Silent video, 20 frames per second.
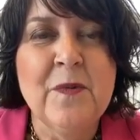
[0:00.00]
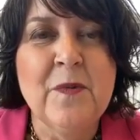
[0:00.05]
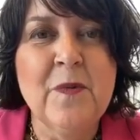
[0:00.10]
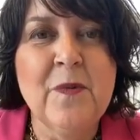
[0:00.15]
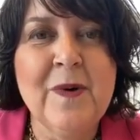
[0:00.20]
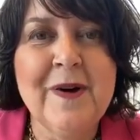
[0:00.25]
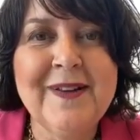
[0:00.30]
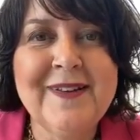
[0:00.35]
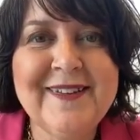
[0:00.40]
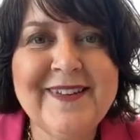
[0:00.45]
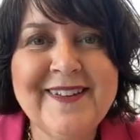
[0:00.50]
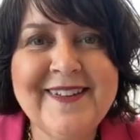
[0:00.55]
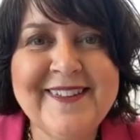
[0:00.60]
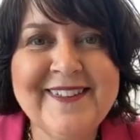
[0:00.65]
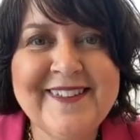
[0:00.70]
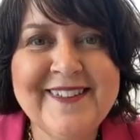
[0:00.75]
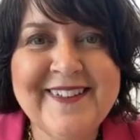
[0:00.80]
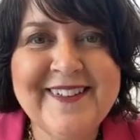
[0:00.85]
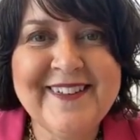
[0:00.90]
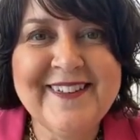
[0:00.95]
What
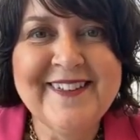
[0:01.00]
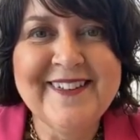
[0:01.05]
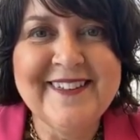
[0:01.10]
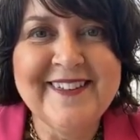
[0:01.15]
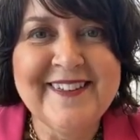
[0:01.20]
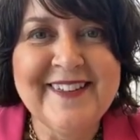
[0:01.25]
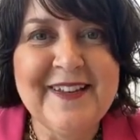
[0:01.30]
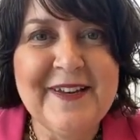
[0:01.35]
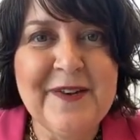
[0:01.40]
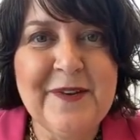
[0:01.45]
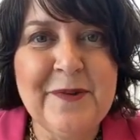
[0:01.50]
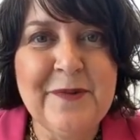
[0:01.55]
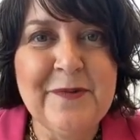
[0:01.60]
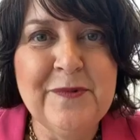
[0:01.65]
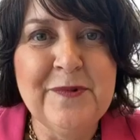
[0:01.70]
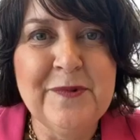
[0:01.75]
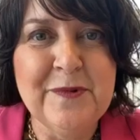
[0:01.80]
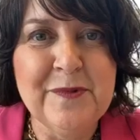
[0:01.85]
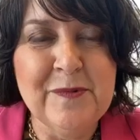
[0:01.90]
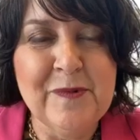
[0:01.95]
is it that
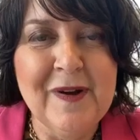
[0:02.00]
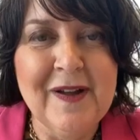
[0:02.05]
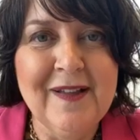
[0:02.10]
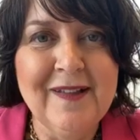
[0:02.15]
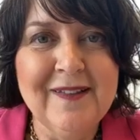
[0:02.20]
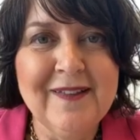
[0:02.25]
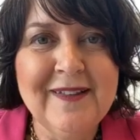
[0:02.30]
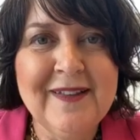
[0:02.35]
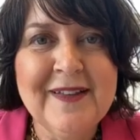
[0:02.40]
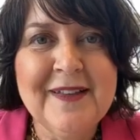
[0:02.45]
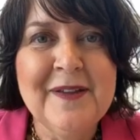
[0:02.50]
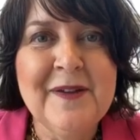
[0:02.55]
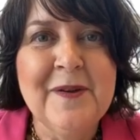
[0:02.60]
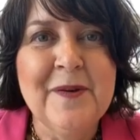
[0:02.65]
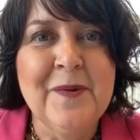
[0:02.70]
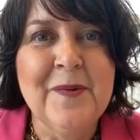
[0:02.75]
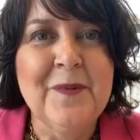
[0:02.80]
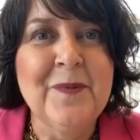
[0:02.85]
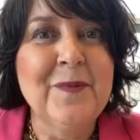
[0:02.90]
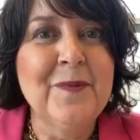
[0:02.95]
you do well?
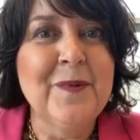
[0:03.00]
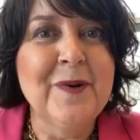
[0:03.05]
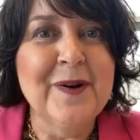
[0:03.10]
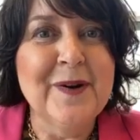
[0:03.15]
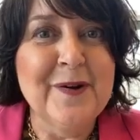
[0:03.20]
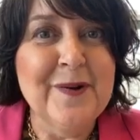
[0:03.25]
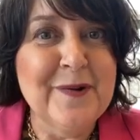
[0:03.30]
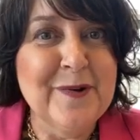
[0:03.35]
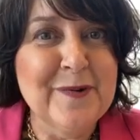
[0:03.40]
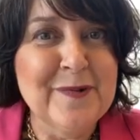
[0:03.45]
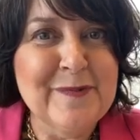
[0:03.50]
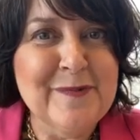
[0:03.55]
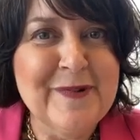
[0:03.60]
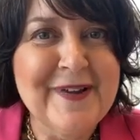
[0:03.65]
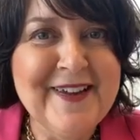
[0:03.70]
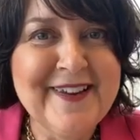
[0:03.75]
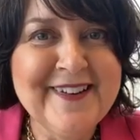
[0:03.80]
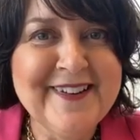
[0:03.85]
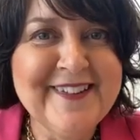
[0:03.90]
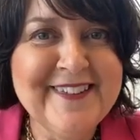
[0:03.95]
What are your
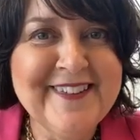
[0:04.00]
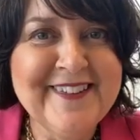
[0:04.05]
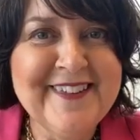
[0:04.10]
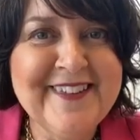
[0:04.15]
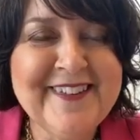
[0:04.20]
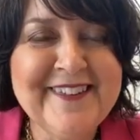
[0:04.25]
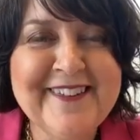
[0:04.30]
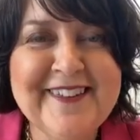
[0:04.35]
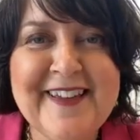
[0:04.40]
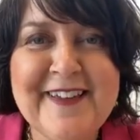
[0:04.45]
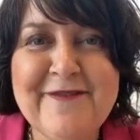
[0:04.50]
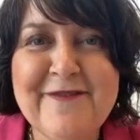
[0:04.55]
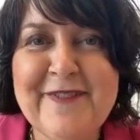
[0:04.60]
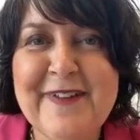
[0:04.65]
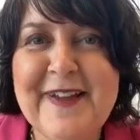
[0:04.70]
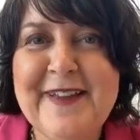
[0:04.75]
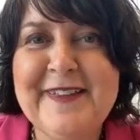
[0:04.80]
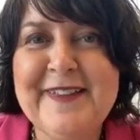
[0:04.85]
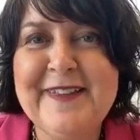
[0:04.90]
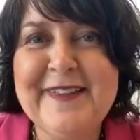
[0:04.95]
weaknesses? I
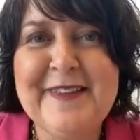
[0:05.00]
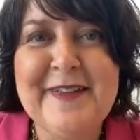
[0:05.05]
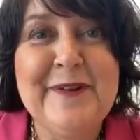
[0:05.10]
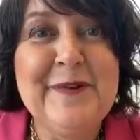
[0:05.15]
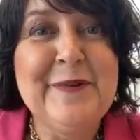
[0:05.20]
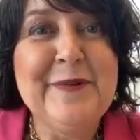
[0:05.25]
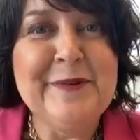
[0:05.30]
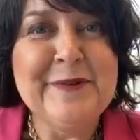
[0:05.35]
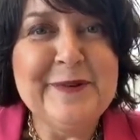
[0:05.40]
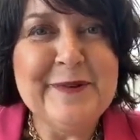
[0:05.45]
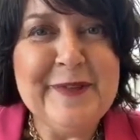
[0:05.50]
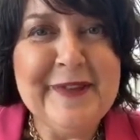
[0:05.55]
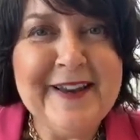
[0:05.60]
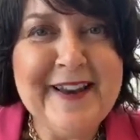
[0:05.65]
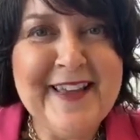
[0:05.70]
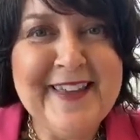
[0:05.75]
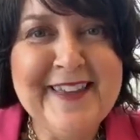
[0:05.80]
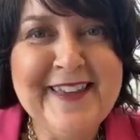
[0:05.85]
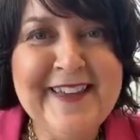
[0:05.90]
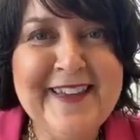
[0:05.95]
find that the older
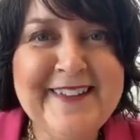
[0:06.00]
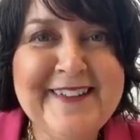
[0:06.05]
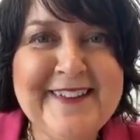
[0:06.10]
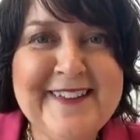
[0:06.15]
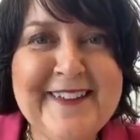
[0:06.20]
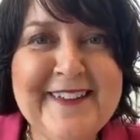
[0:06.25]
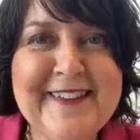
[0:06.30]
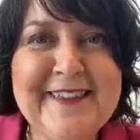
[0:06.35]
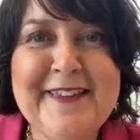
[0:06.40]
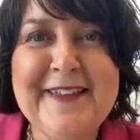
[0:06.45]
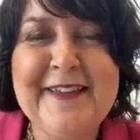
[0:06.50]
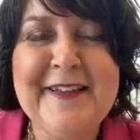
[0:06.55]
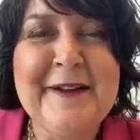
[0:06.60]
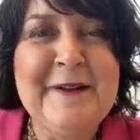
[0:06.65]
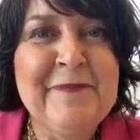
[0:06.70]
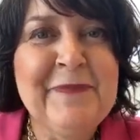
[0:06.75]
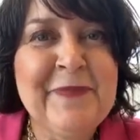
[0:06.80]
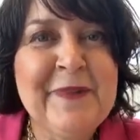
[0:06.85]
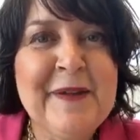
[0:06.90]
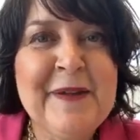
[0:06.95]
that I get,
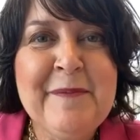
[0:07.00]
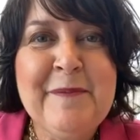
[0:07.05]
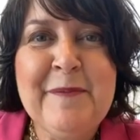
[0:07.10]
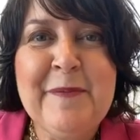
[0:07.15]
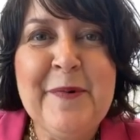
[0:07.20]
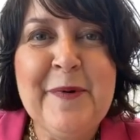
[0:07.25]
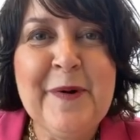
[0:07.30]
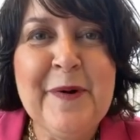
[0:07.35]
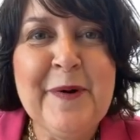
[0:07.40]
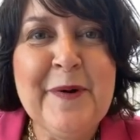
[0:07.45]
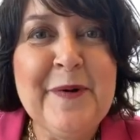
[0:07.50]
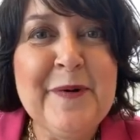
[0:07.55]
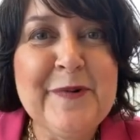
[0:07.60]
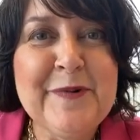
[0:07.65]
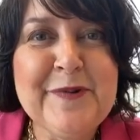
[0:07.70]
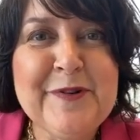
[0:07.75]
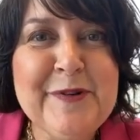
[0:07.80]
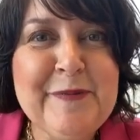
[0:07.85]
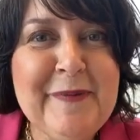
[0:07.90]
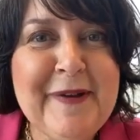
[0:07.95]
the more
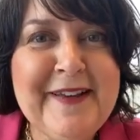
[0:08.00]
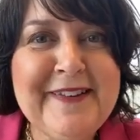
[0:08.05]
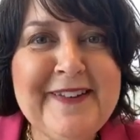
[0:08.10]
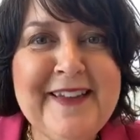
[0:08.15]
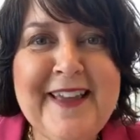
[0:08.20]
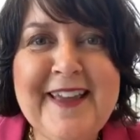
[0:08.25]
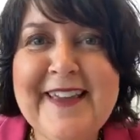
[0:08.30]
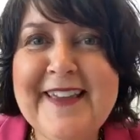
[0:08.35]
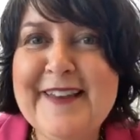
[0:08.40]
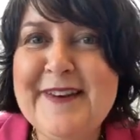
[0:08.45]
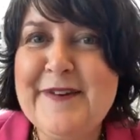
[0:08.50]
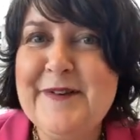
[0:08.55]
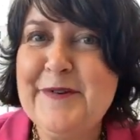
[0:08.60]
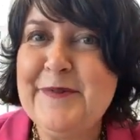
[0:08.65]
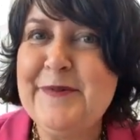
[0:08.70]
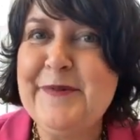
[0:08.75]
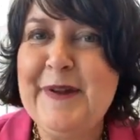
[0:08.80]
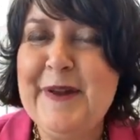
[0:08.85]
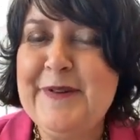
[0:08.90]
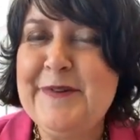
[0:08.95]
ownership I take, and
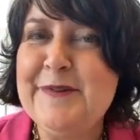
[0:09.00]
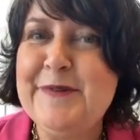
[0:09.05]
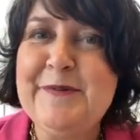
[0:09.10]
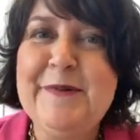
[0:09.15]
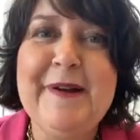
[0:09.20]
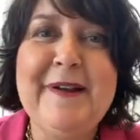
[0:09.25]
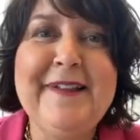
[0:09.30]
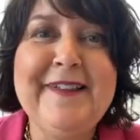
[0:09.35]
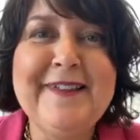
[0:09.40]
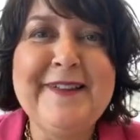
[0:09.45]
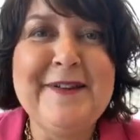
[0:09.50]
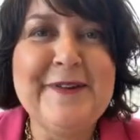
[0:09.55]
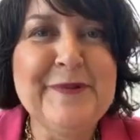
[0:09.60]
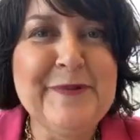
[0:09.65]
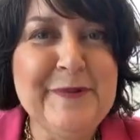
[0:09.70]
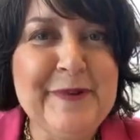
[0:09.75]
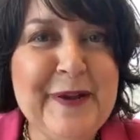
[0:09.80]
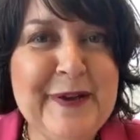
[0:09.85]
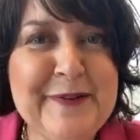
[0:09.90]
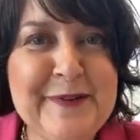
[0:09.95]
here's what I do well,
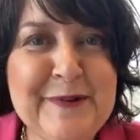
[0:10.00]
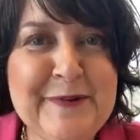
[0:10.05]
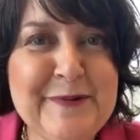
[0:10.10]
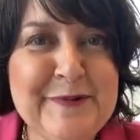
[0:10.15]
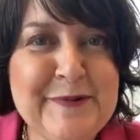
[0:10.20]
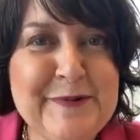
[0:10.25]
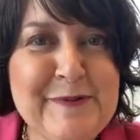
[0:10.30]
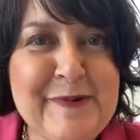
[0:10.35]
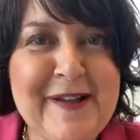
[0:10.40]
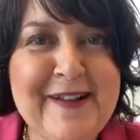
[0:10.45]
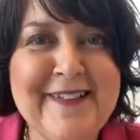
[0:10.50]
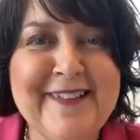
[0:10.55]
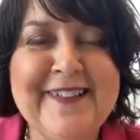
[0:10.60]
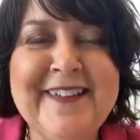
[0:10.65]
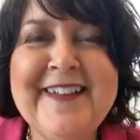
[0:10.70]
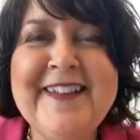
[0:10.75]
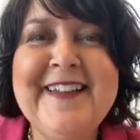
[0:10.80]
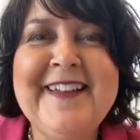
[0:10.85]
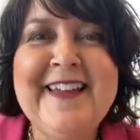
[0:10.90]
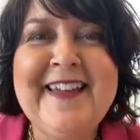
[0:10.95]
here's what I don't do
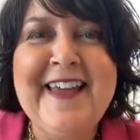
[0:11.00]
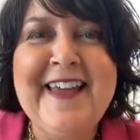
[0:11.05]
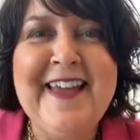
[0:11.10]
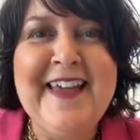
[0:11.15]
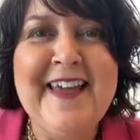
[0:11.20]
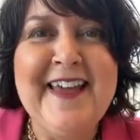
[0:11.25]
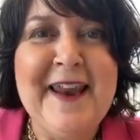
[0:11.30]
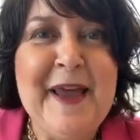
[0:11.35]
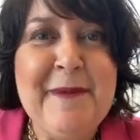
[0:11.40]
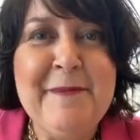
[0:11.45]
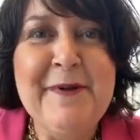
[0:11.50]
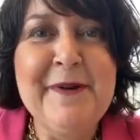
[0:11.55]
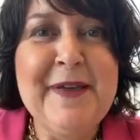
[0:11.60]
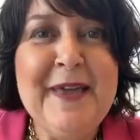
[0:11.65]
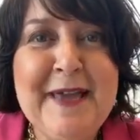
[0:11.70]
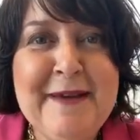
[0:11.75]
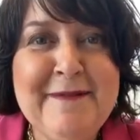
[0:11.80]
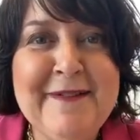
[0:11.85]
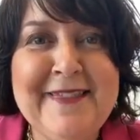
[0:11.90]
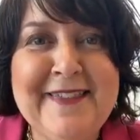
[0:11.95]
well. And I'm
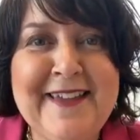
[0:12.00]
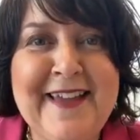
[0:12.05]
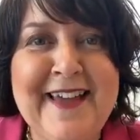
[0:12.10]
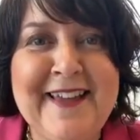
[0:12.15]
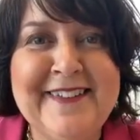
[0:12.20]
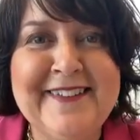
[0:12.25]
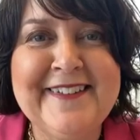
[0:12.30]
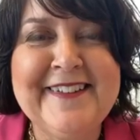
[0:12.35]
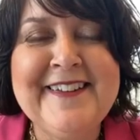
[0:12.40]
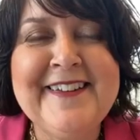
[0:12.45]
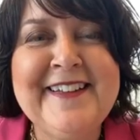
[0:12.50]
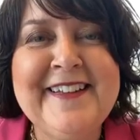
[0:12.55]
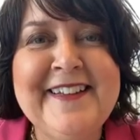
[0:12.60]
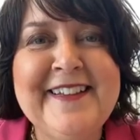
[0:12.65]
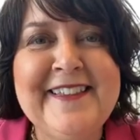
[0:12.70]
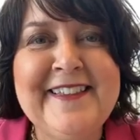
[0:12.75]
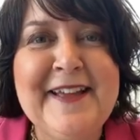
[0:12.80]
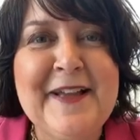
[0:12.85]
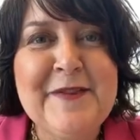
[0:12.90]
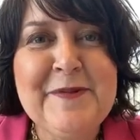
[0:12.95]
okay with that.
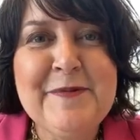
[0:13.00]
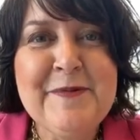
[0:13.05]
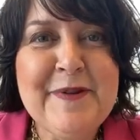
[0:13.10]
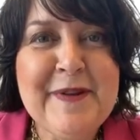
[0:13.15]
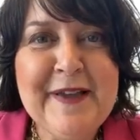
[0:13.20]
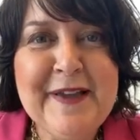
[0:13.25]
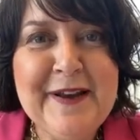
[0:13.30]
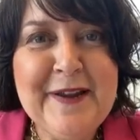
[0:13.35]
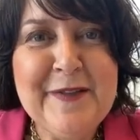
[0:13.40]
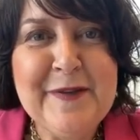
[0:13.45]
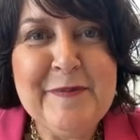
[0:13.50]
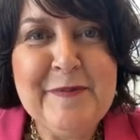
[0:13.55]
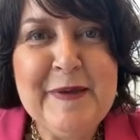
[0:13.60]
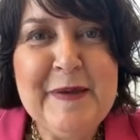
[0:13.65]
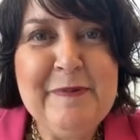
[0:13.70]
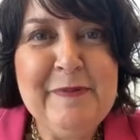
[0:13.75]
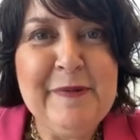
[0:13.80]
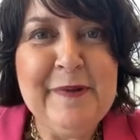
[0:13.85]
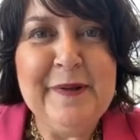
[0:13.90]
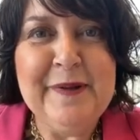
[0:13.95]
That's where you get other
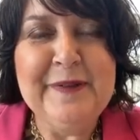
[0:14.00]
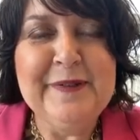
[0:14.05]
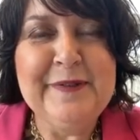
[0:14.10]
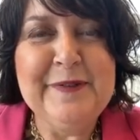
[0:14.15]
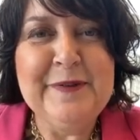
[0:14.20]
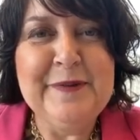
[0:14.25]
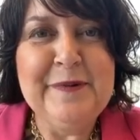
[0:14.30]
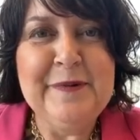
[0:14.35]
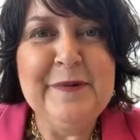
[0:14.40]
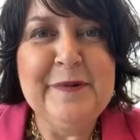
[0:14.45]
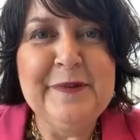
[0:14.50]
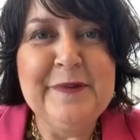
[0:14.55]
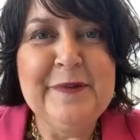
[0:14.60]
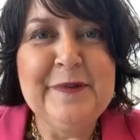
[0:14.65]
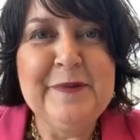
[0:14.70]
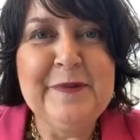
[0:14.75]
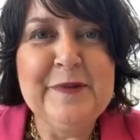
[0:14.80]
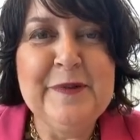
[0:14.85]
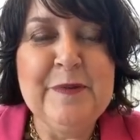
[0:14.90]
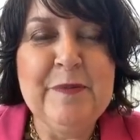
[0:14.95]
people
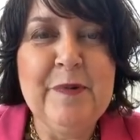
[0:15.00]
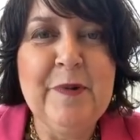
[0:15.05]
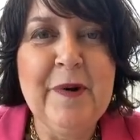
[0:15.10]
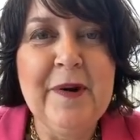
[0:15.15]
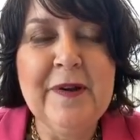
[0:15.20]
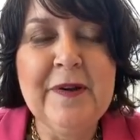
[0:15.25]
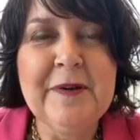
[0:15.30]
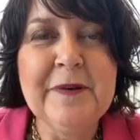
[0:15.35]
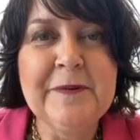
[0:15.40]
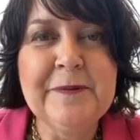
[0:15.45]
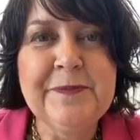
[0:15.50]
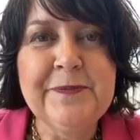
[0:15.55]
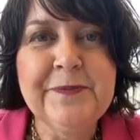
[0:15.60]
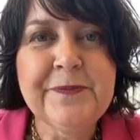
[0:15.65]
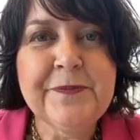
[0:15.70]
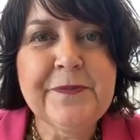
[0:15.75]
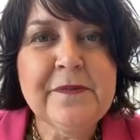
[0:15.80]
to support you.